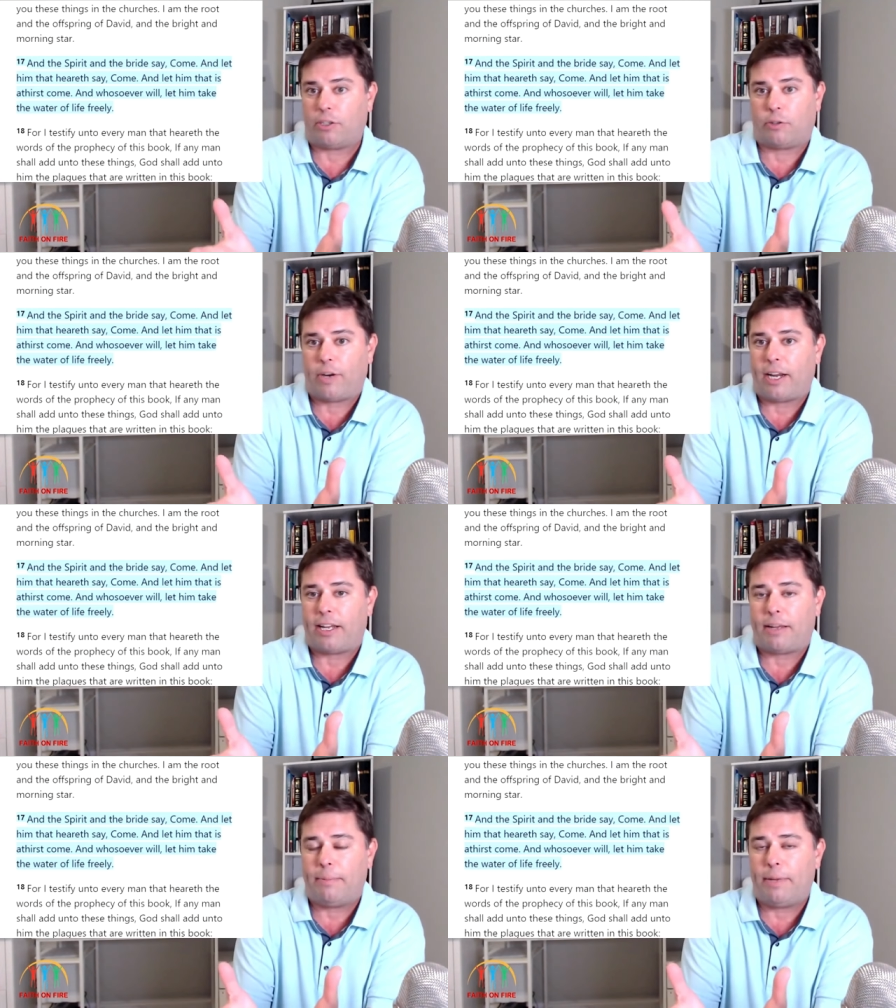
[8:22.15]
human
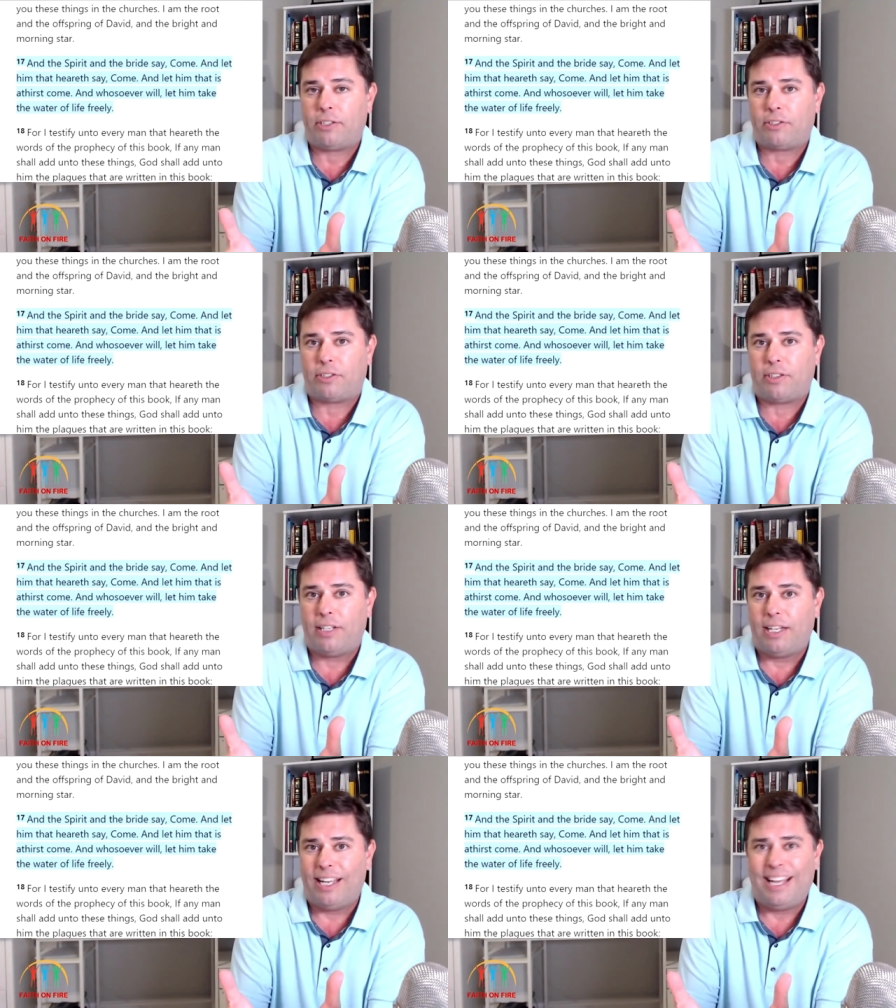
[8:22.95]
decision is
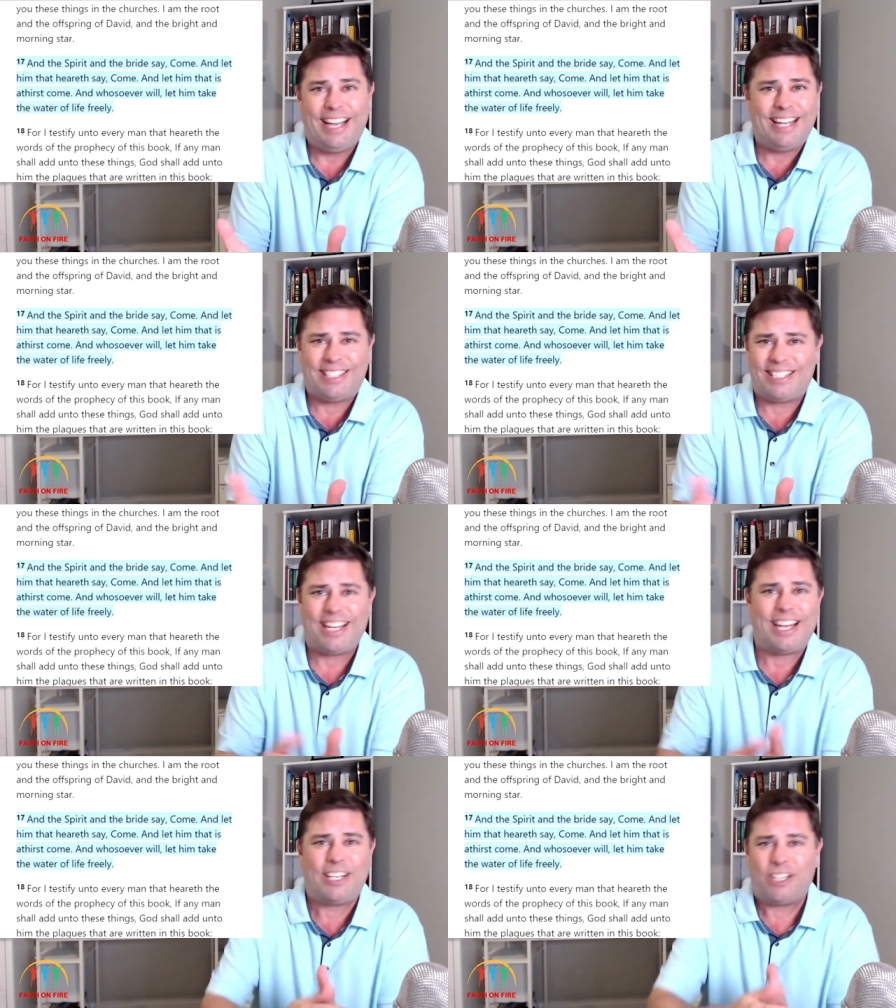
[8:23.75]
viewed as the
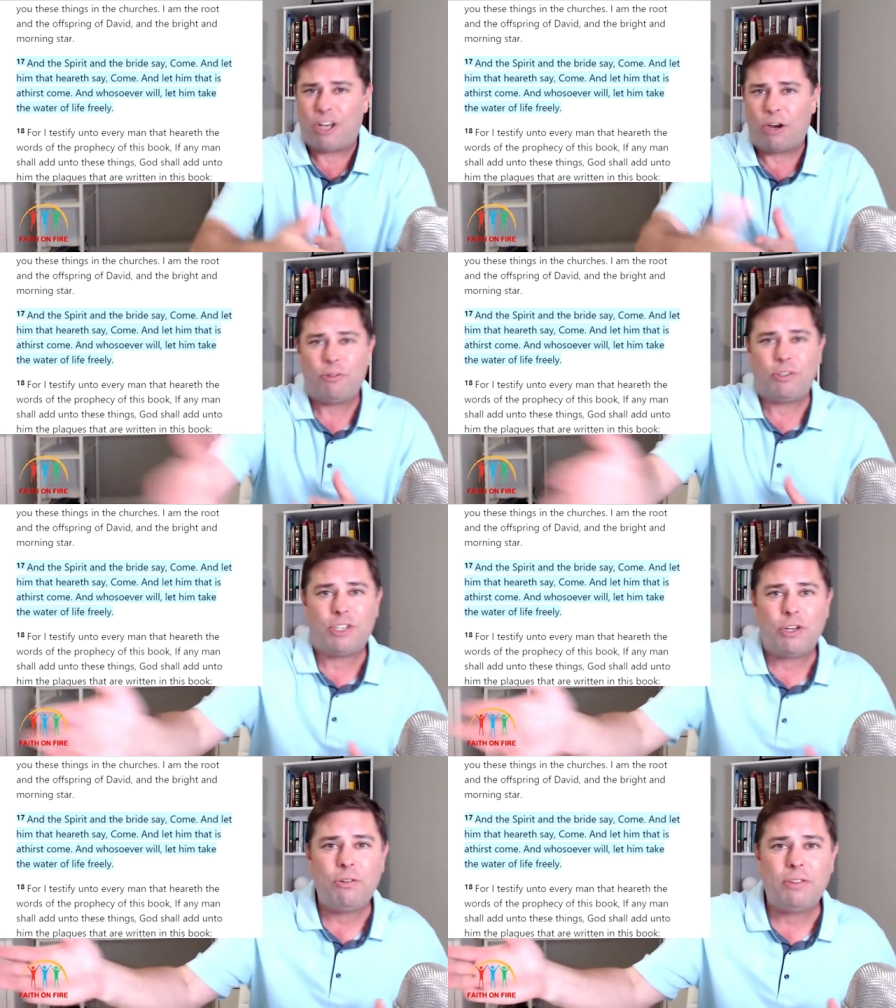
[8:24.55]
decisive factor in
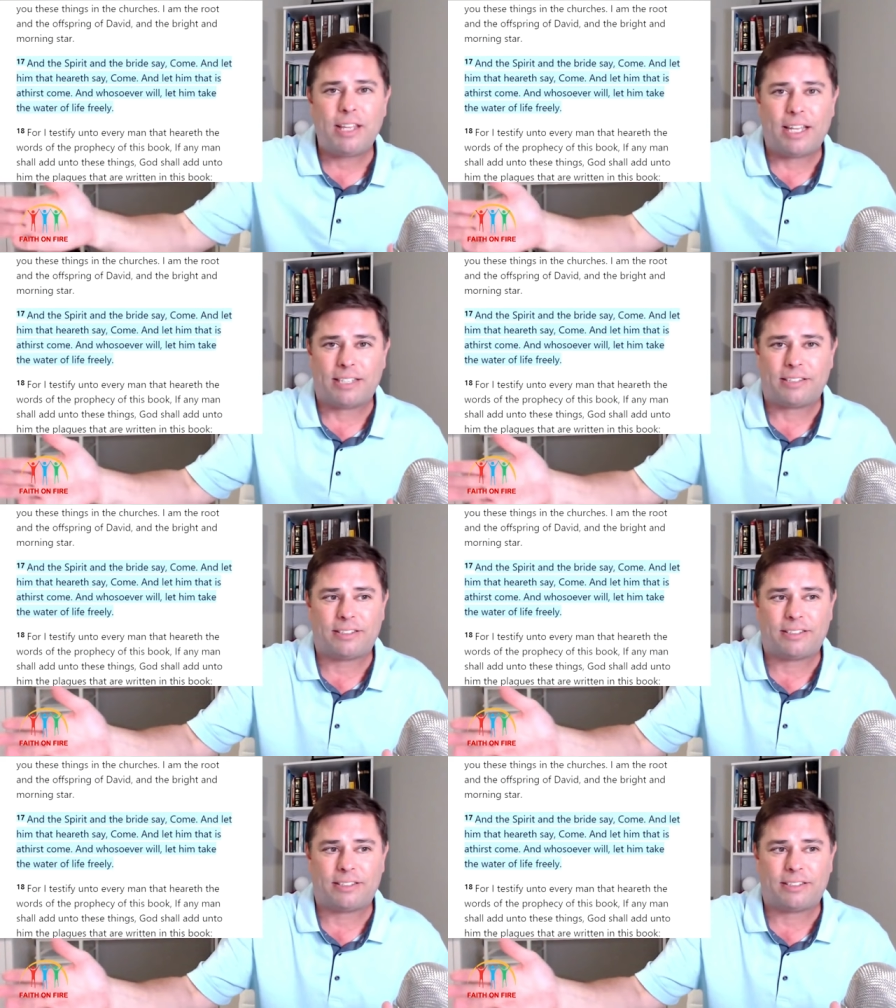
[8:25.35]
salvation